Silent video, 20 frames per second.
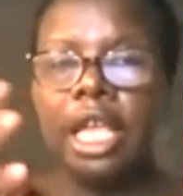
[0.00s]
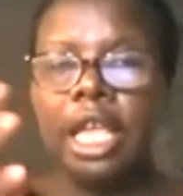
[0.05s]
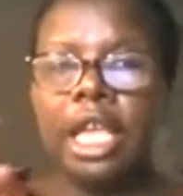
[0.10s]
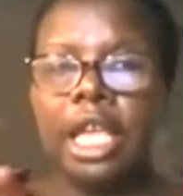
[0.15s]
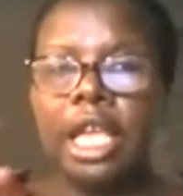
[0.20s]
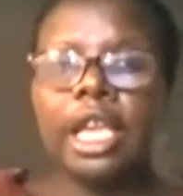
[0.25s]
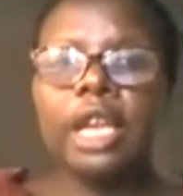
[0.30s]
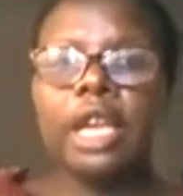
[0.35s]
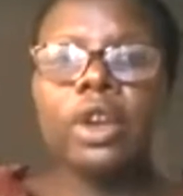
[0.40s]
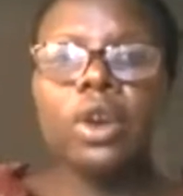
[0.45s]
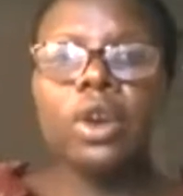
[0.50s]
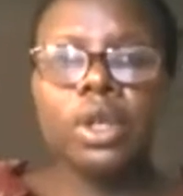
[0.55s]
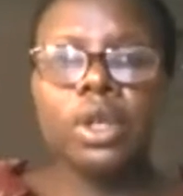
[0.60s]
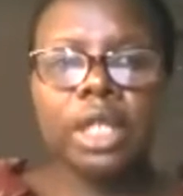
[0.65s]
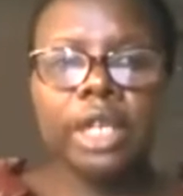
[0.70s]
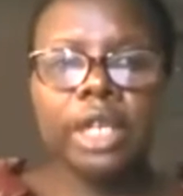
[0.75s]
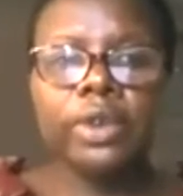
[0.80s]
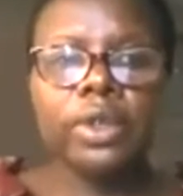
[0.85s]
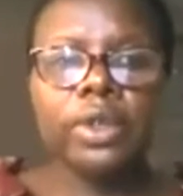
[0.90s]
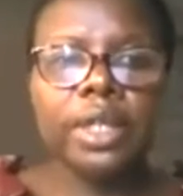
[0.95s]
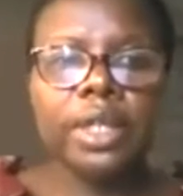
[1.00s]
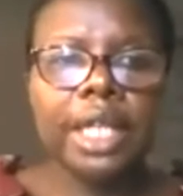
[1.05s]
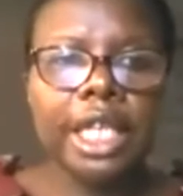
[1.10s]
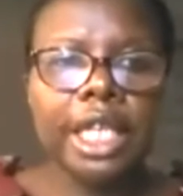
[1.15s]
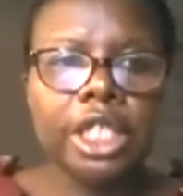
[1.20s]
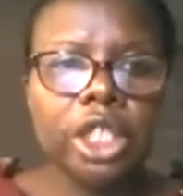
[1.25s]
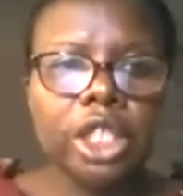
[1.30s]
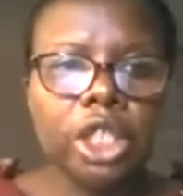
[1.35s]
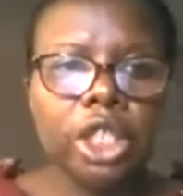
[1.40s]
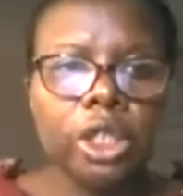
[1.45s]
again cause
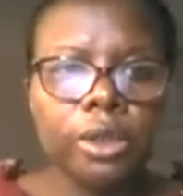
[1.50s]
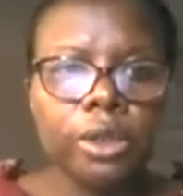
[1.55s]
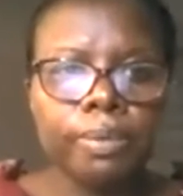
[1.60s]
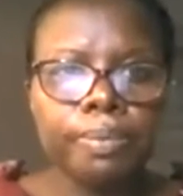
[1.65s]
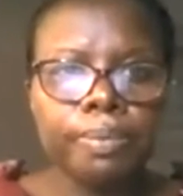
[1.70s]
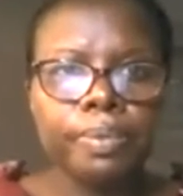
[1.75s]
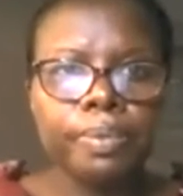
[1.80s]
aerosolization.